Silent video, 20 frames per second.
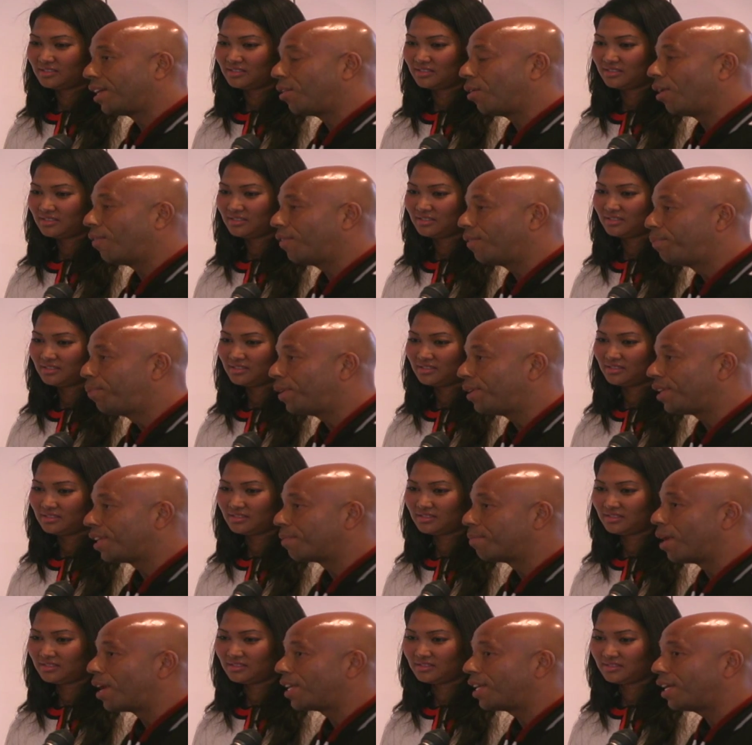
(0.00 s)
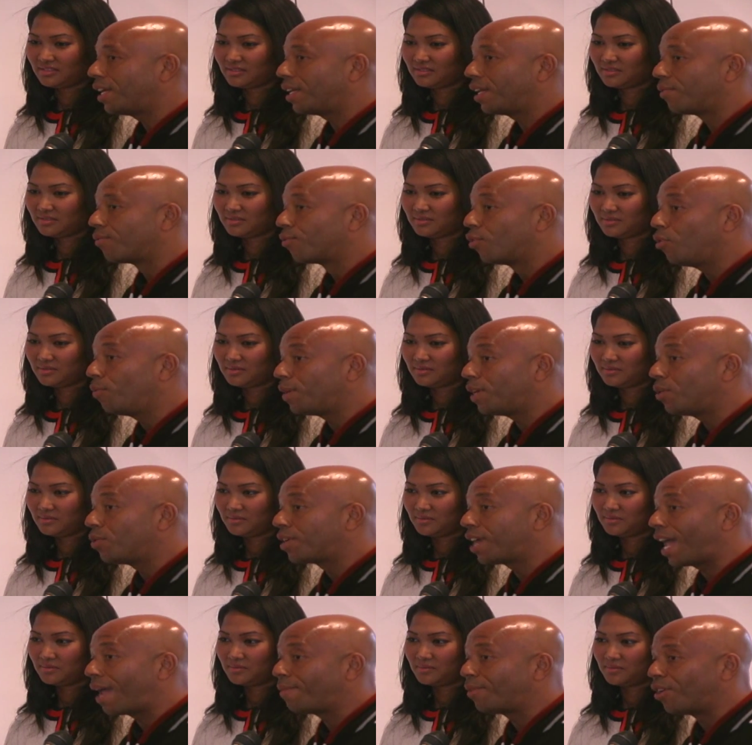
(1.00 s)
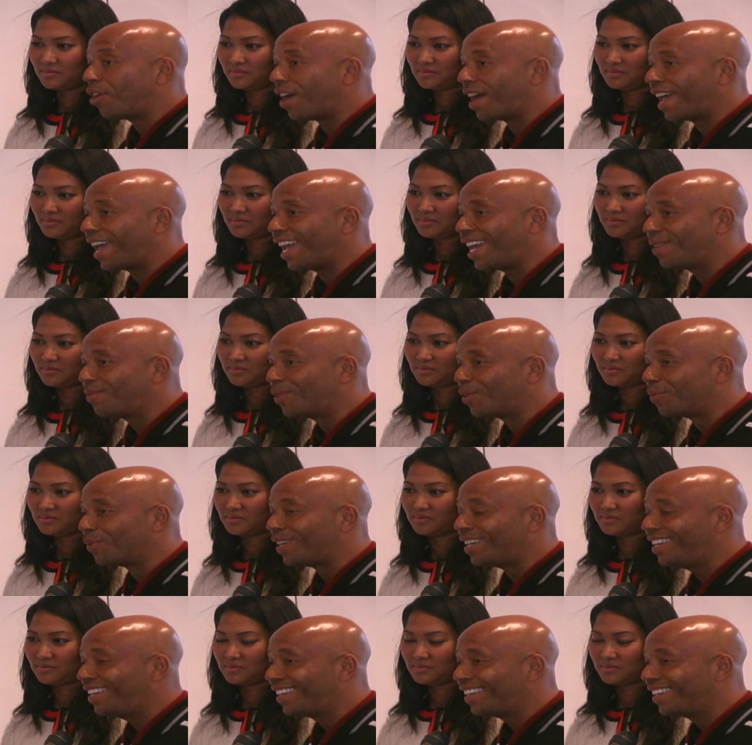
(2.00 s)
Speaker 1: Leo for putting his money in. And Ruby, who came to our aid when